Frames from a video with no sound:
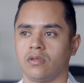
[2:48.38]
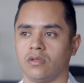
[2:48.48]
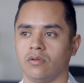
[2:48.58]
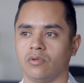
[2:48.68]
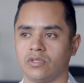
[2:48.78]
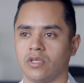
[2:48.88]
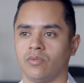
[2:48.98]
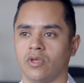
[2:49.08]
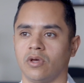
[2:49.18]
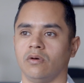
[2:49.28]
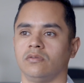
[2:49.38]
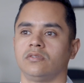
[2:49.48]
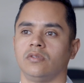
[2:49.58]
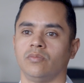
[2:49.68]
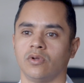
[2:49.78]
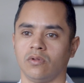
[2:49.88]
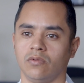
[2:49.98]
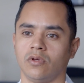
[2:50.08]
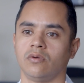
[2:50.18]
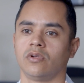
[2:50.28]
He would take me out to the middle of
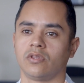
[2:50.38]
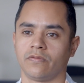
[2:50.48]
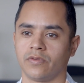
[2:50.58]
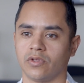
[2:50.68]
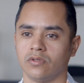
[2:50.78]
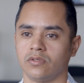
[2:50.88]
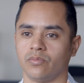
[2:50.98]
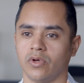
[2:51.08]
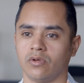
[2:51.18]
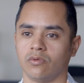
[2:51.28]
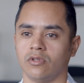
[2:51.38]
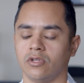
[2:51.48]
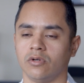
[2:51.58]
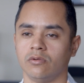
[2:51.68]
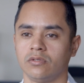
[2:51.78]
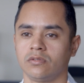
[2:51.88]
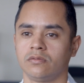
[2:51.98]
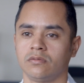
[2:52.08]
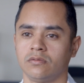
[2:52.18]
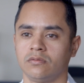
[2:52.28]
nowhere in the fields in Buttonwillow
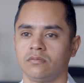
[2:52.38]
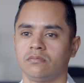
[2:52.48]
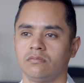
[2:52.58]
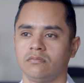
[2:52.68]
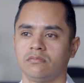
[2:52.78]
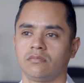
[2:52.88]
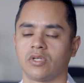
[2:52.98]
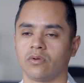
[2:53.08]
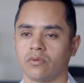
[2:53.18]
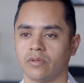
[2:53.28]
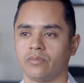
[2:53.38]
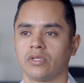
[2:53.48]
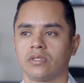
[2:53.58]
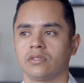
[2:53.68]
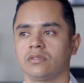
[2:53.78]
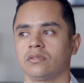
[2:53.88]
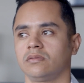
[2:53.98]
and rape me.